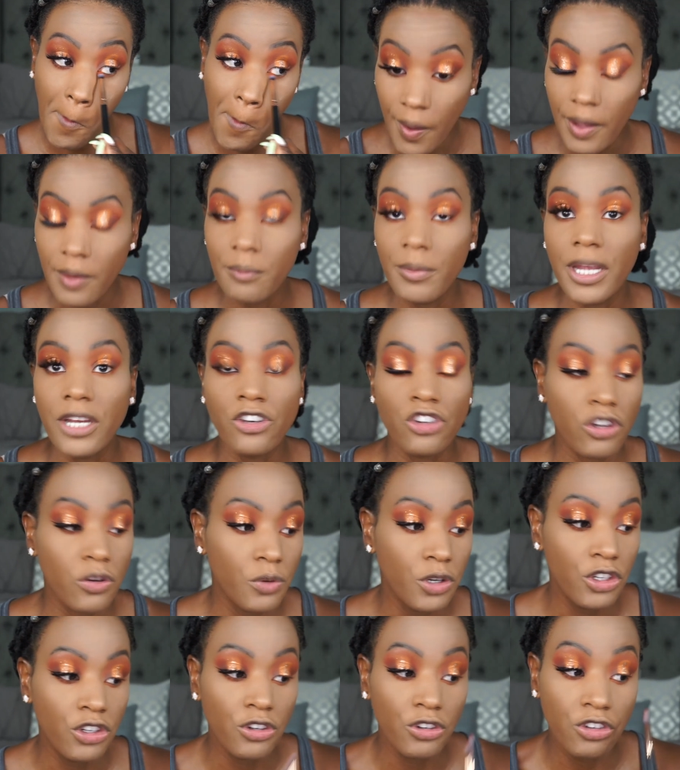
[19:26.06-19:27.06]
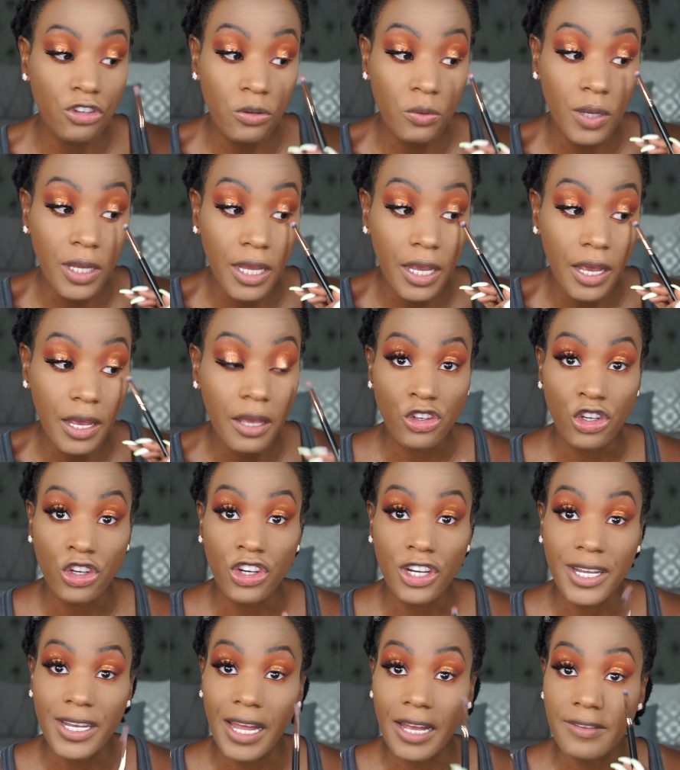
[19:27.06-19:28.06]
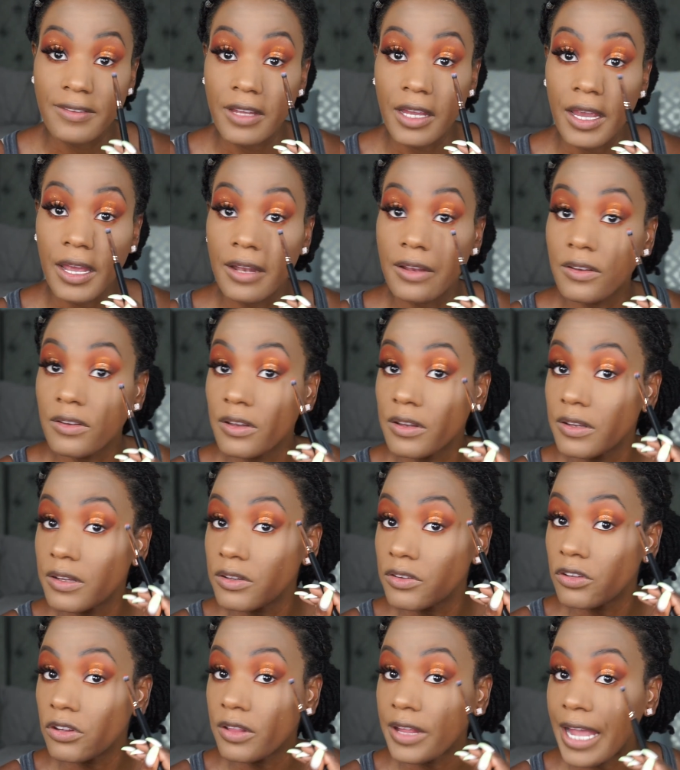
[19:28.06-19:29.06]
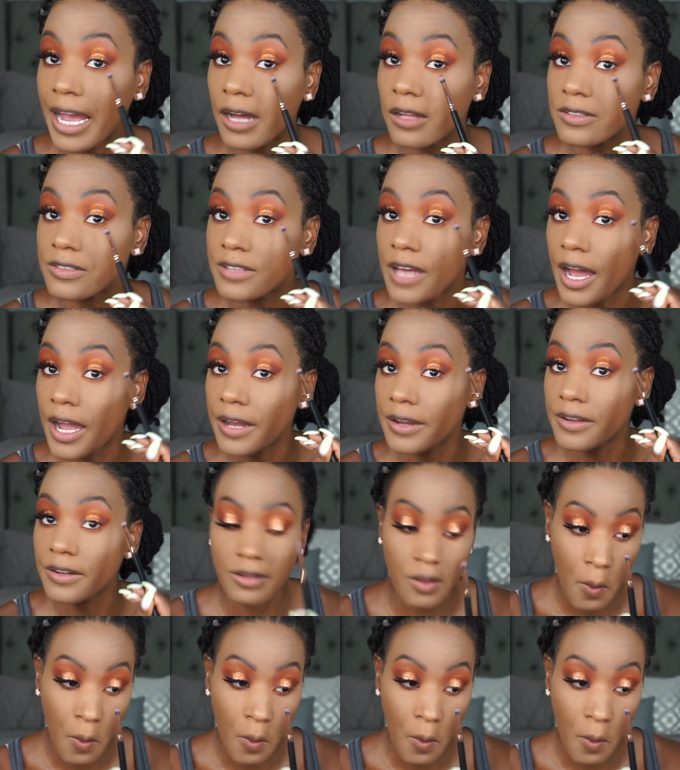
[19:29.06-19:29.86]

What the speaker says: And make sure when you're doing it, you're connecting it to the outside.